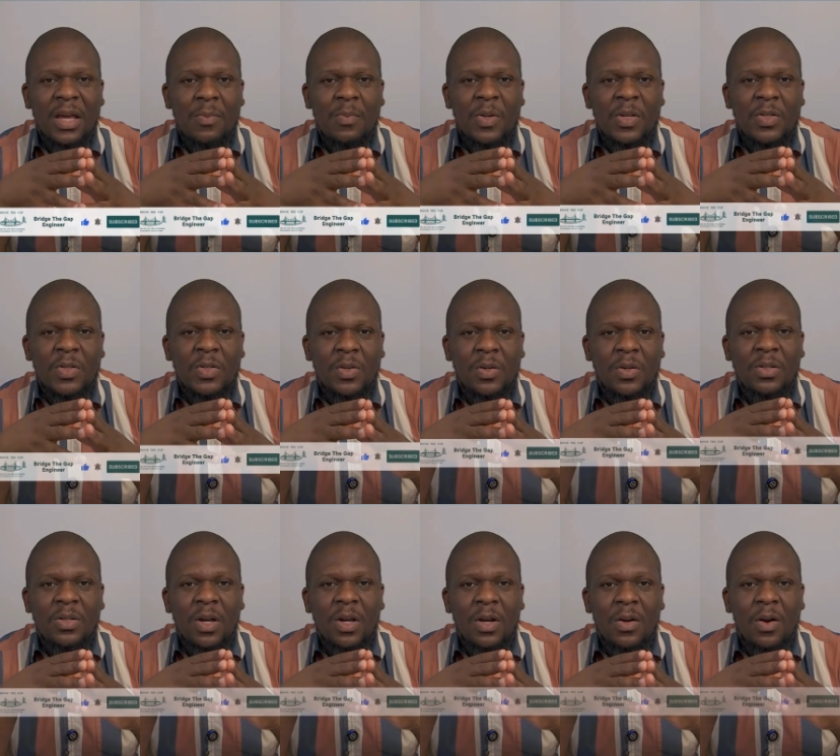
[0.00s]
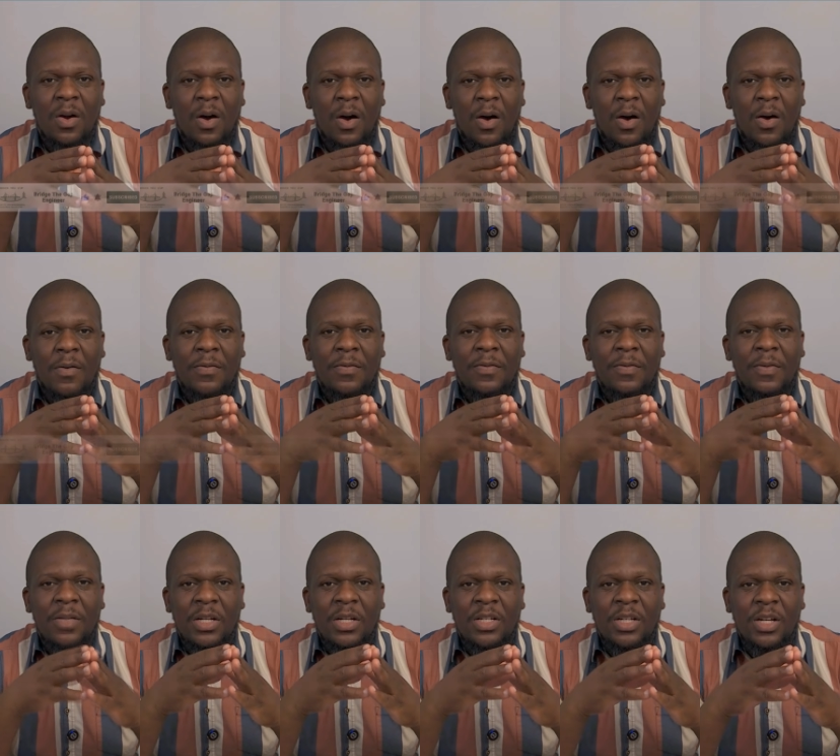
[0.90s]
episode of
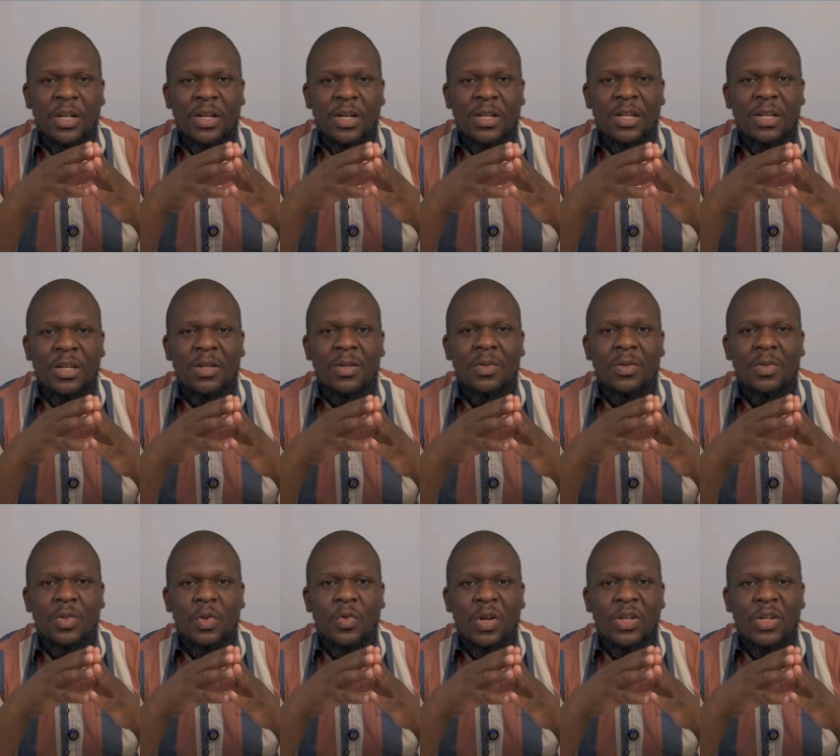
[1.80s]
the journey to